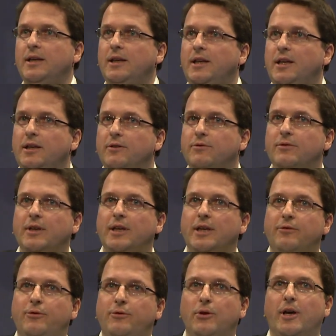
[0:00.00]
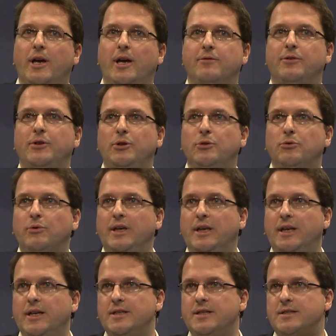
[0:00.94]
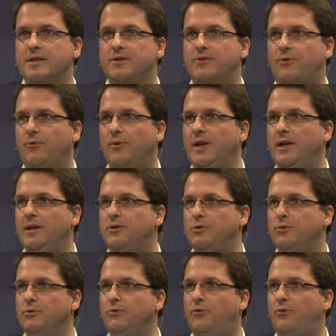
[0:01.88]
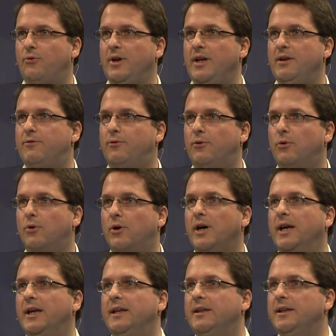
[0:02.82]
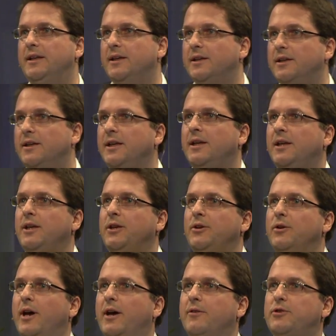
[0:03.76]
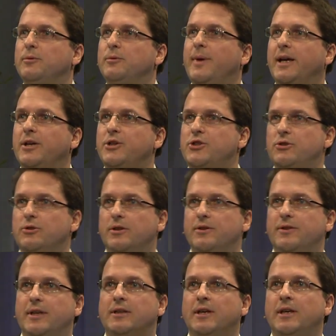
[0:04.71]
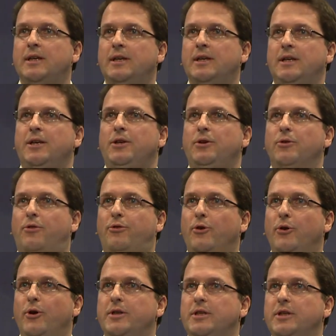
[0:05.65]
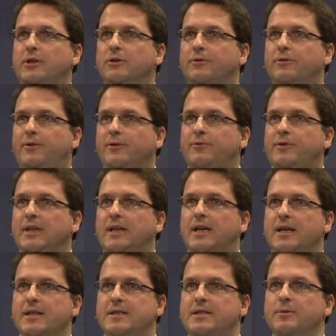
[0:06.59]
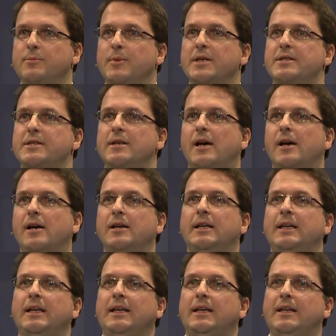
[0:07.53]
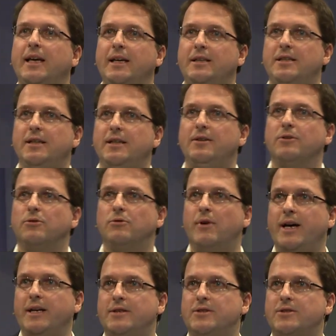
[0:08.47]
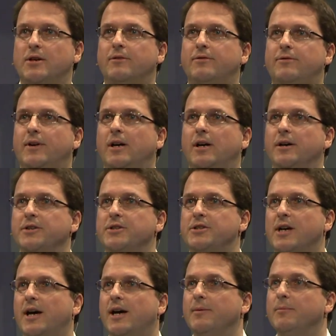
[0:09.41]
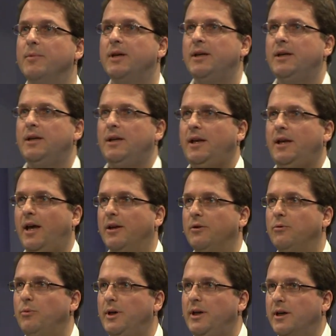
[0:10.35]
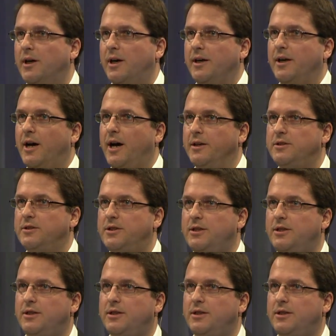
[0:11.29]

Even if you have new releases, two, three, four a year, you have to make sure that your 30, your 50 customers are getting the right software on time, and we are not